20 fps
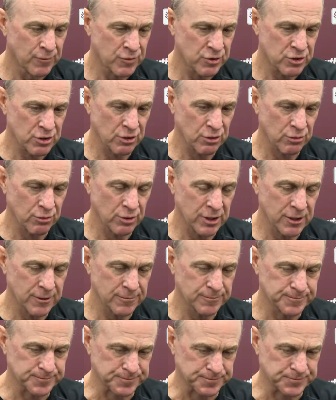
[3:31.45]

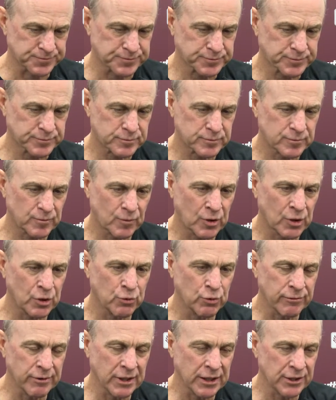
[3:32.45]
So,
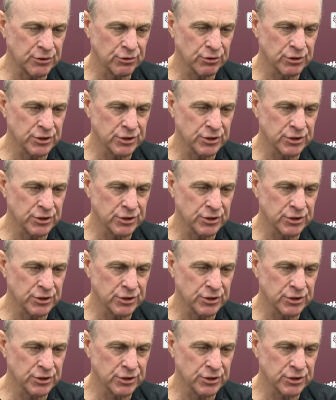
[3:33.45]
we've got to do